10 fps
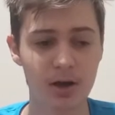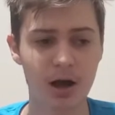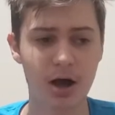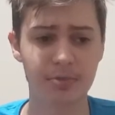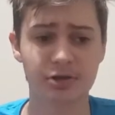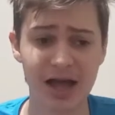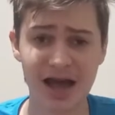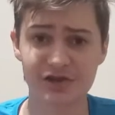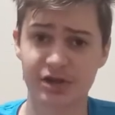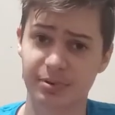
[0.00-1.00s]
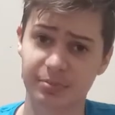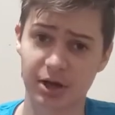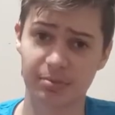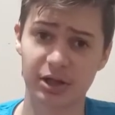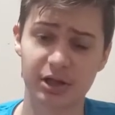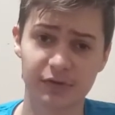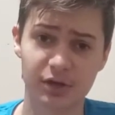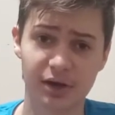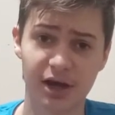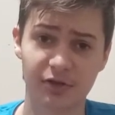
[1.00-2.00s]
The last tip I'm gonna be leaving
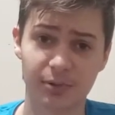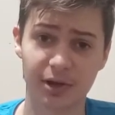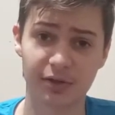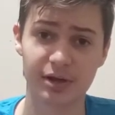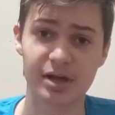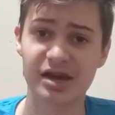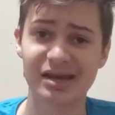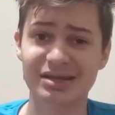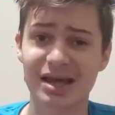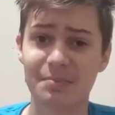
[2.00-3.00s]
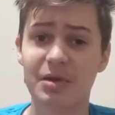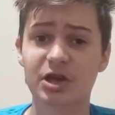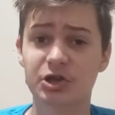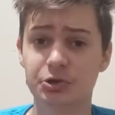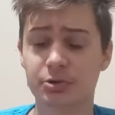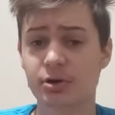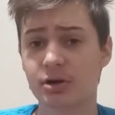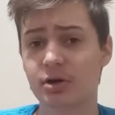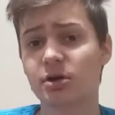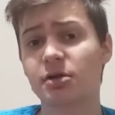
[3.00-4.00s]
you guys with is that make sure
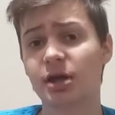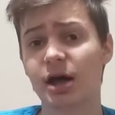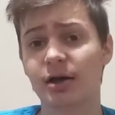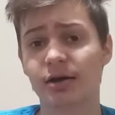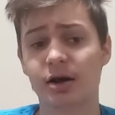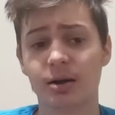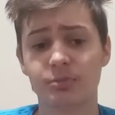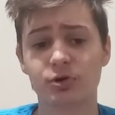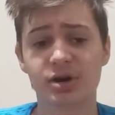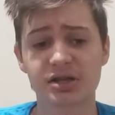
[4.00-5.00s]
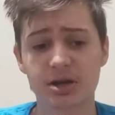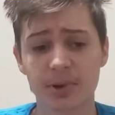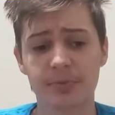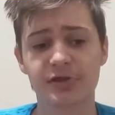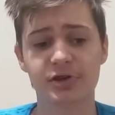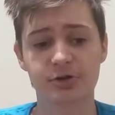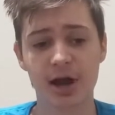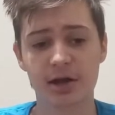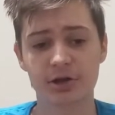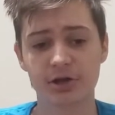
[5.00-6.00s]
that you guys come up with a
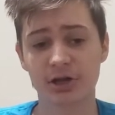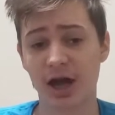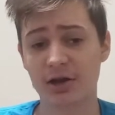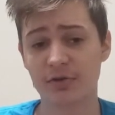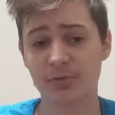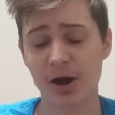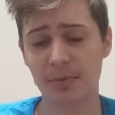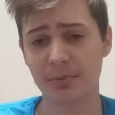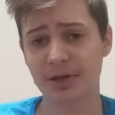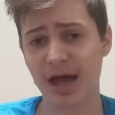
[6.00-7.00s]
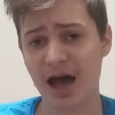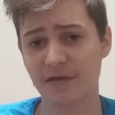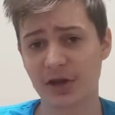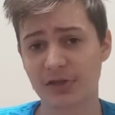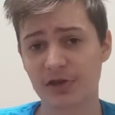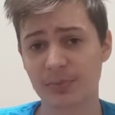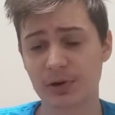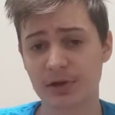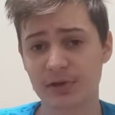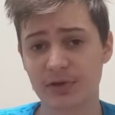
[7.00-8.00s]
strategy. I know you probably have at this
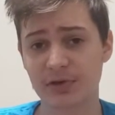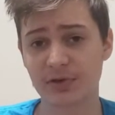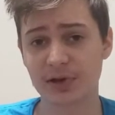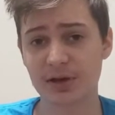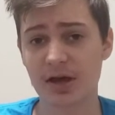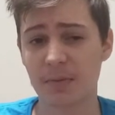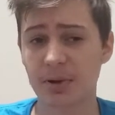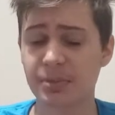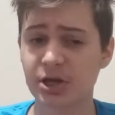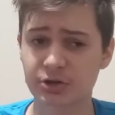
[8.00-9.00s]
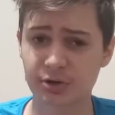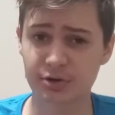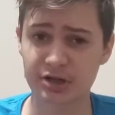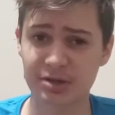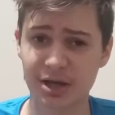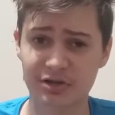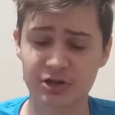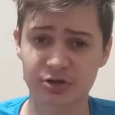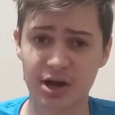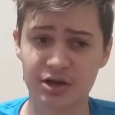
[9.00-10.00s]
point in the season, but make sure your team has a
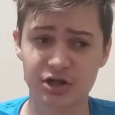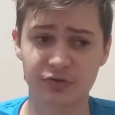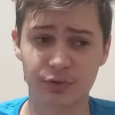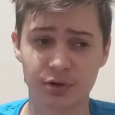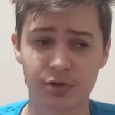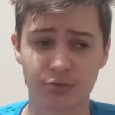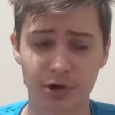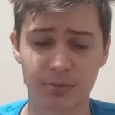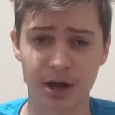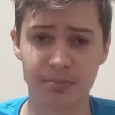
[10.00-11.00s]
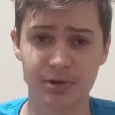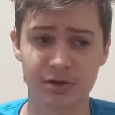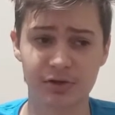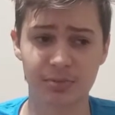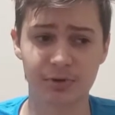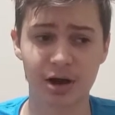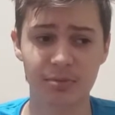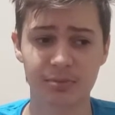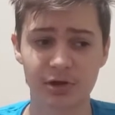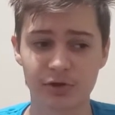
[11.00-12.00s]
strategy for your robot, because the
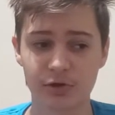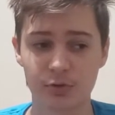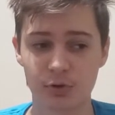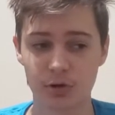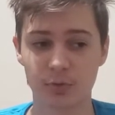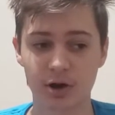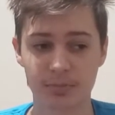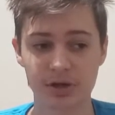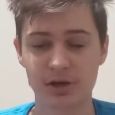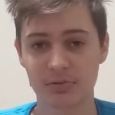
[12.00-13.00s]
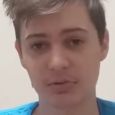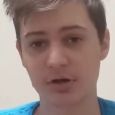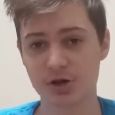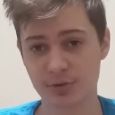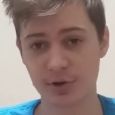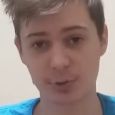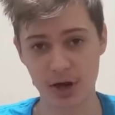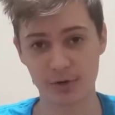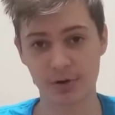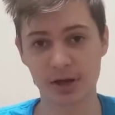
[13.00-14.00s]
problem is you want to be doing
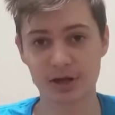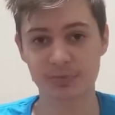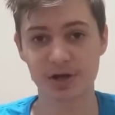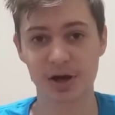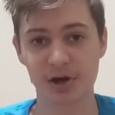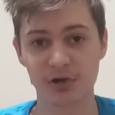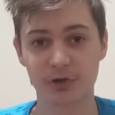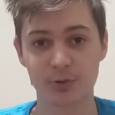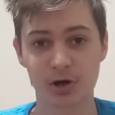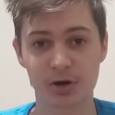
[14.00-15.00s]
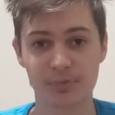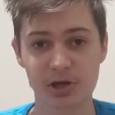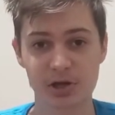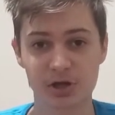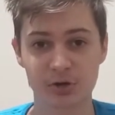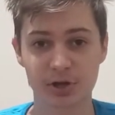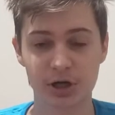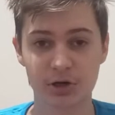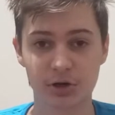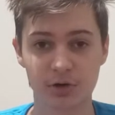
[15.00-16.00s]
well, right? Let's be honest. You want to be doing
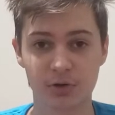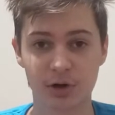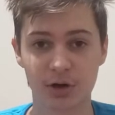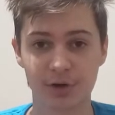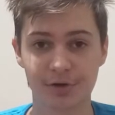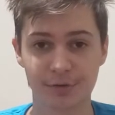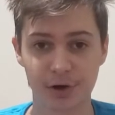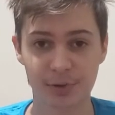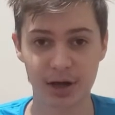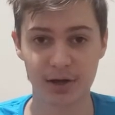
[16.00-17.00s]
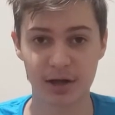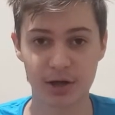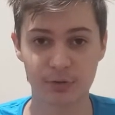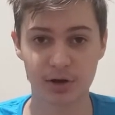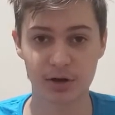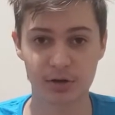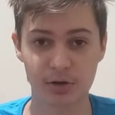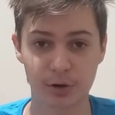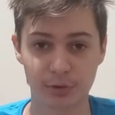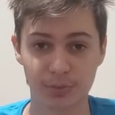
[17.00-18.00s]
good on the robot, and you want
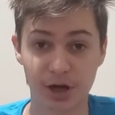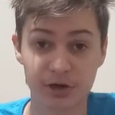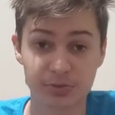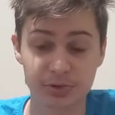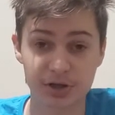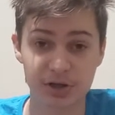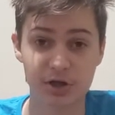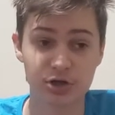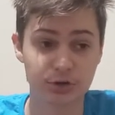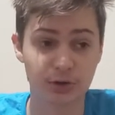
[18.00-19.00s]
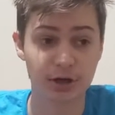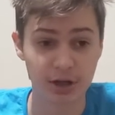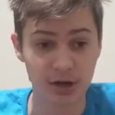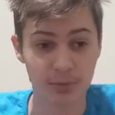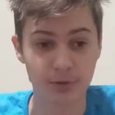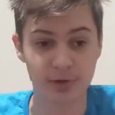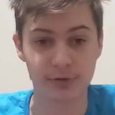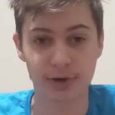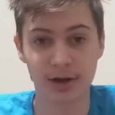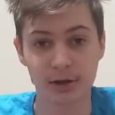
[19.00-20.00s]
your robot to be scoring a lot of points,
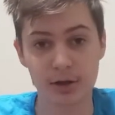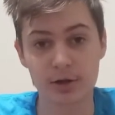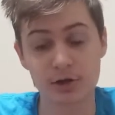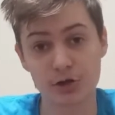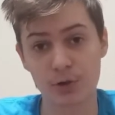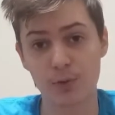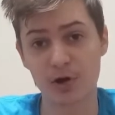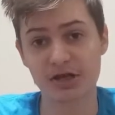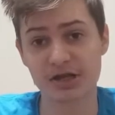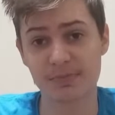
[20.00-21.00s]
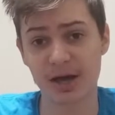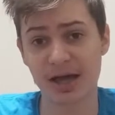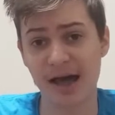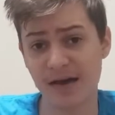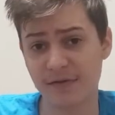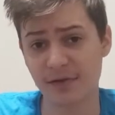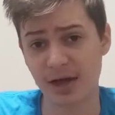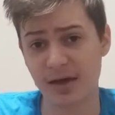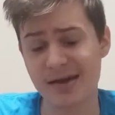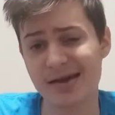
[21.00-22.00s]
right? So one tip I have for
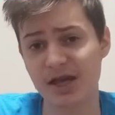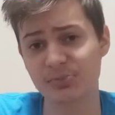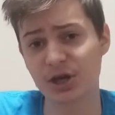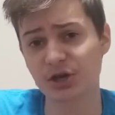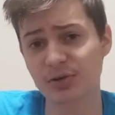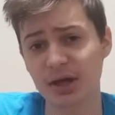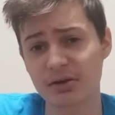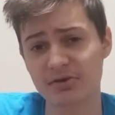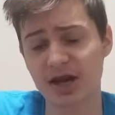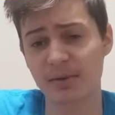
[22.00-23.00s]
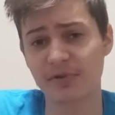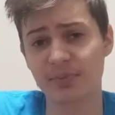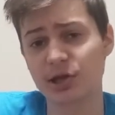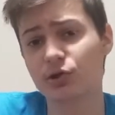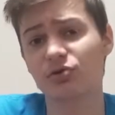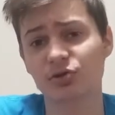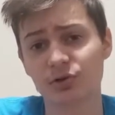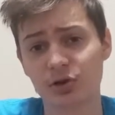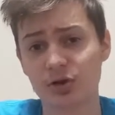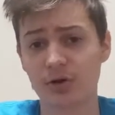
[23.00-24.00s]
that is make sure that your time is being used
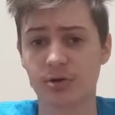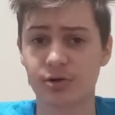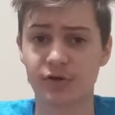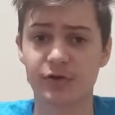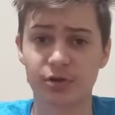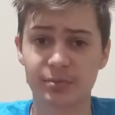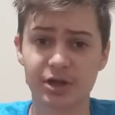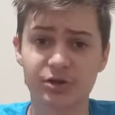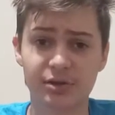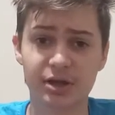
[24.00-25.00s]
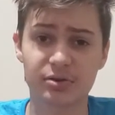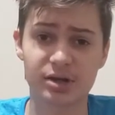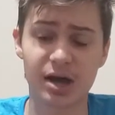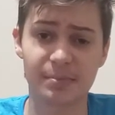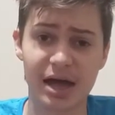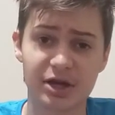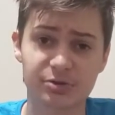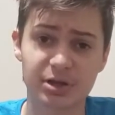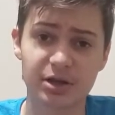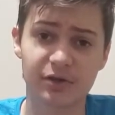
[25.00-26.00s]
good on the field. Make sure that your time
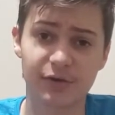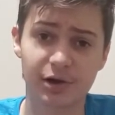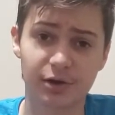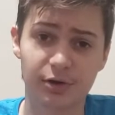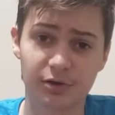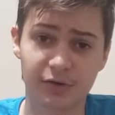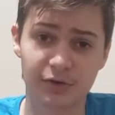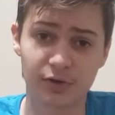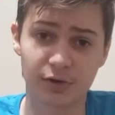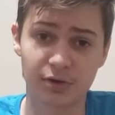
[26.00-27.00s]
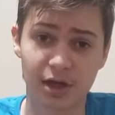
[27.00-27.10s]
management is very good on the field.